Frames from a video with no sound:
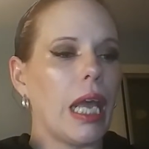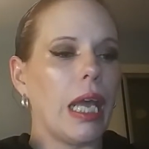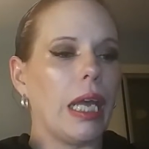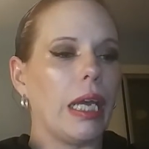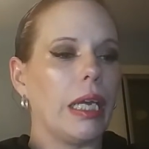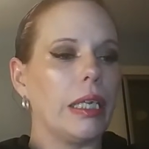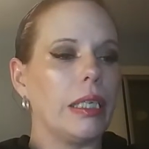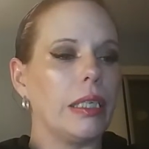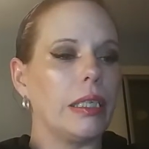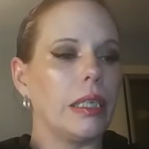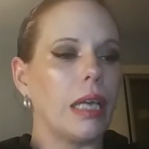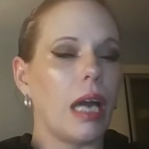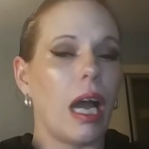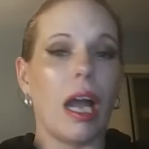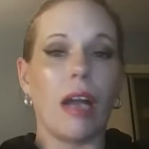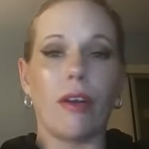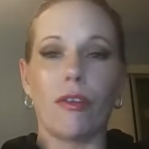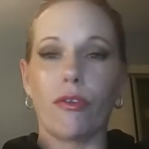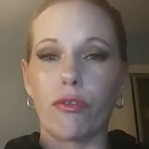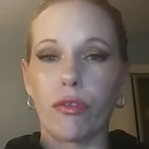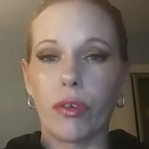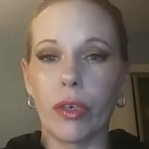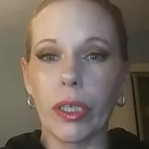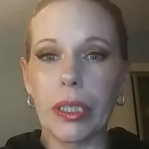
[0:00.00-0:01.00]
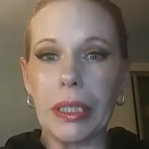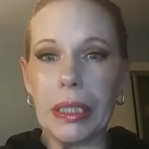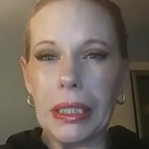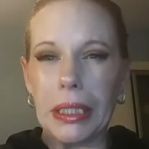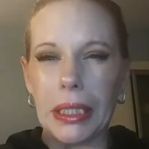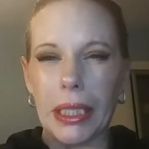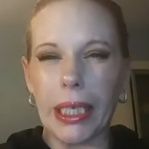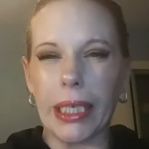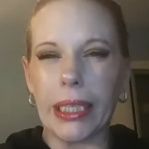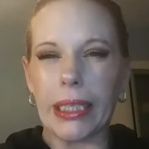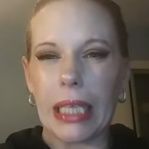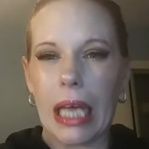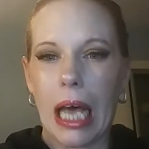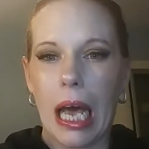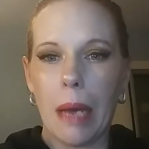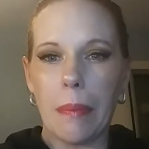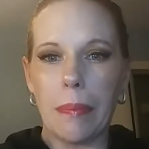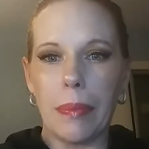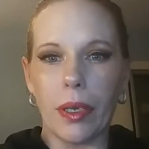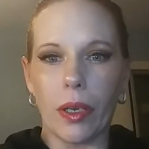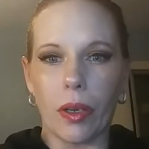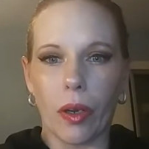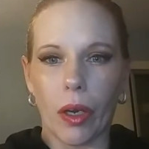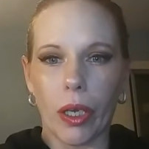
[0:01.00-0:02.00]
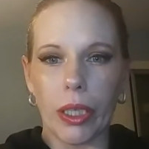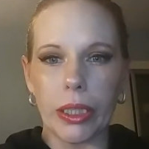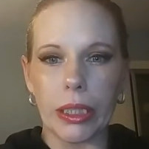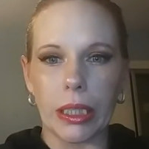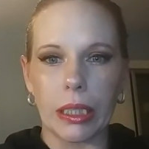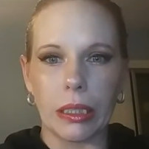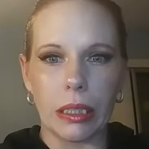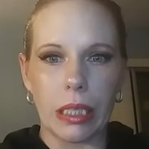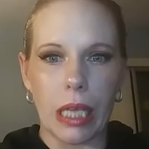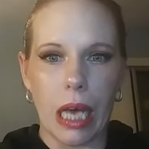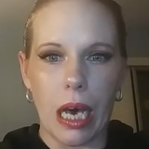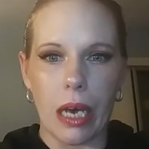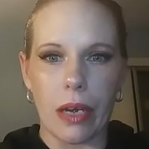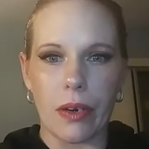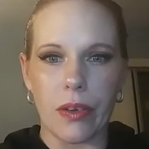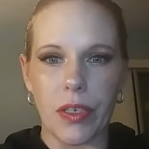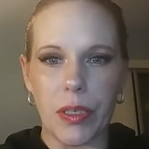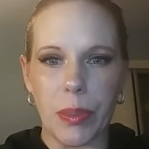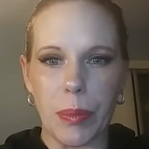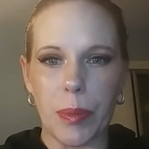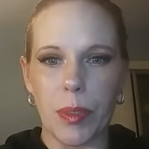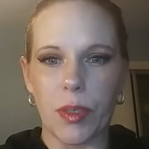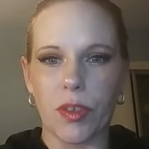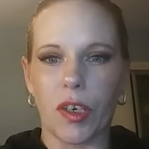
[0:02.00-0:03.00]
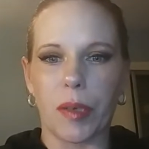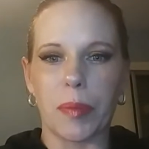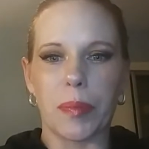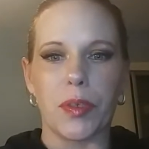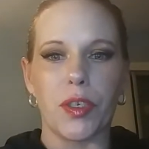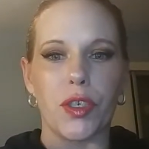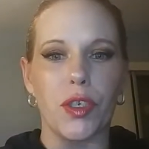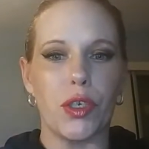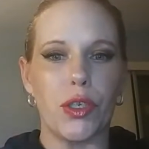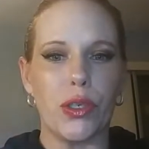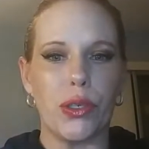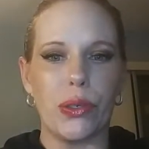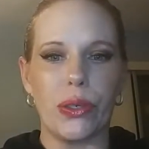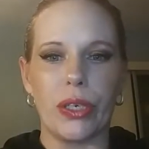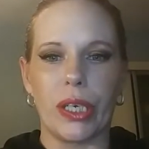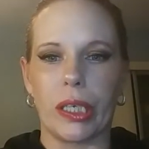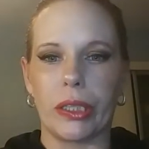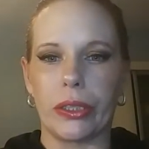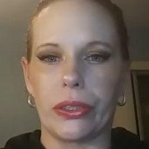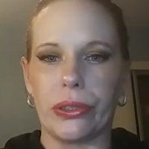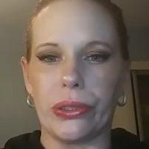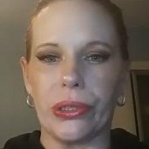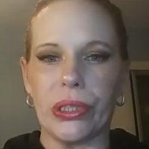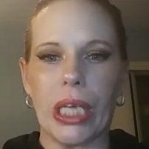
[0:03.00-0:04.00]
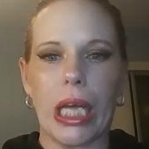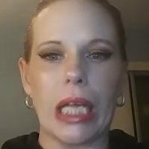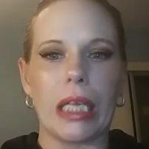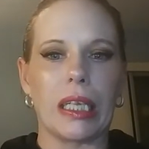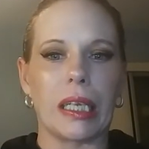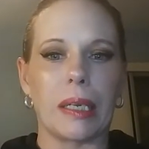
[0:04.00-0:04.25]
and I really like that because a lot of subscriptions do not do that.